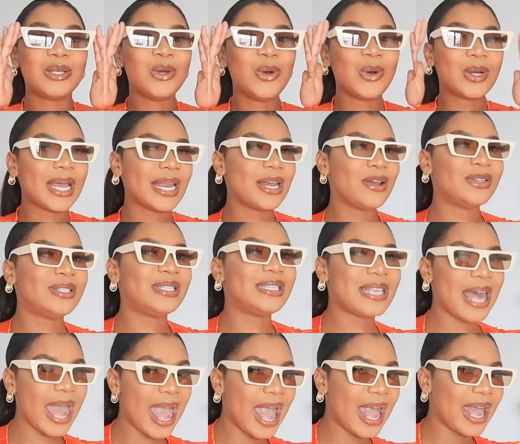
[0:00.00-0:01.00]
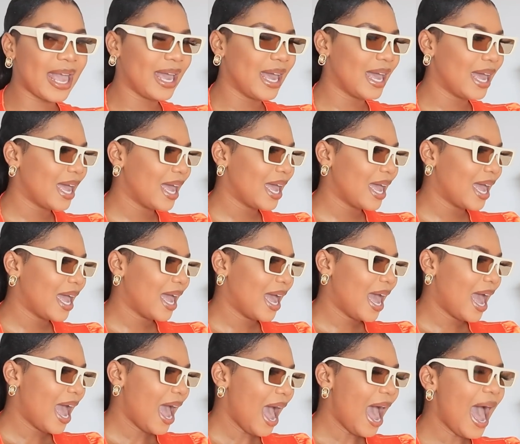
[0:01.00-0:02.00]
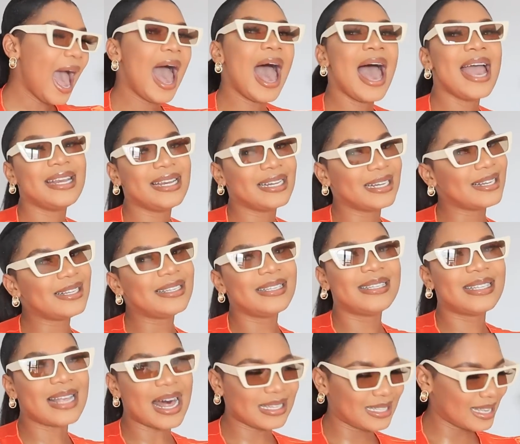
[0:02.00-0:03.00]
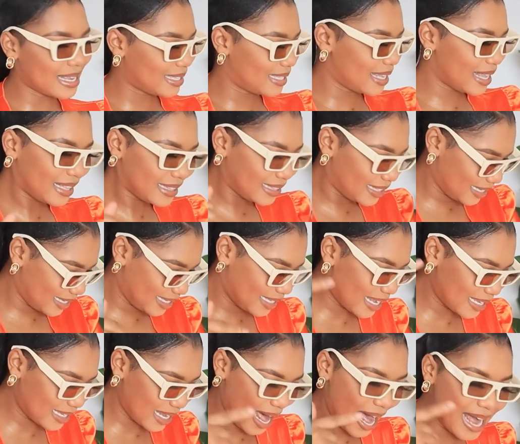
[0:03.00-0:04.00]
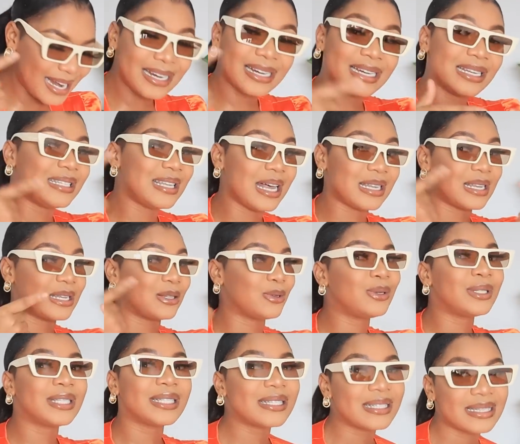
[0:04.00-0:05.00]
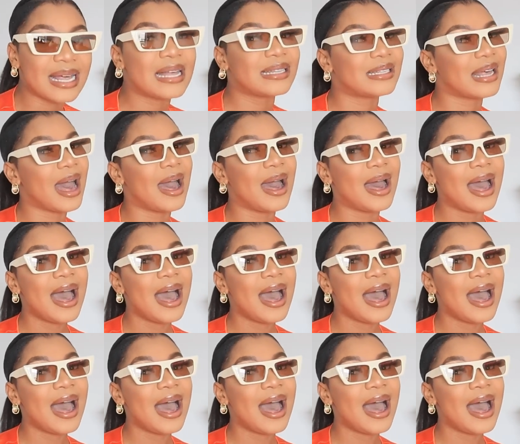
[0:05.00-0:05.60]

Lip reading: you cannot say I didn't zaza vel this zaza, I didn't zaza zol this zaza.